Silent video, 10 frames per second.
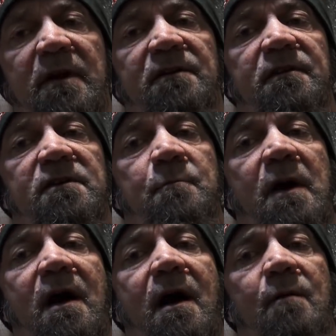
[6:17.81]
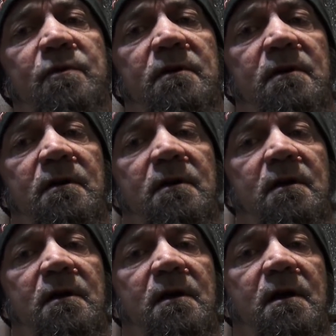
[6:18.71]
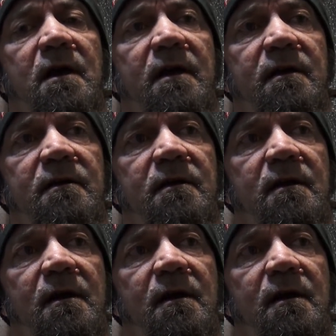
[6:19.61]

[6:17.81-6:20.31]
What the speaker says: make things pop. And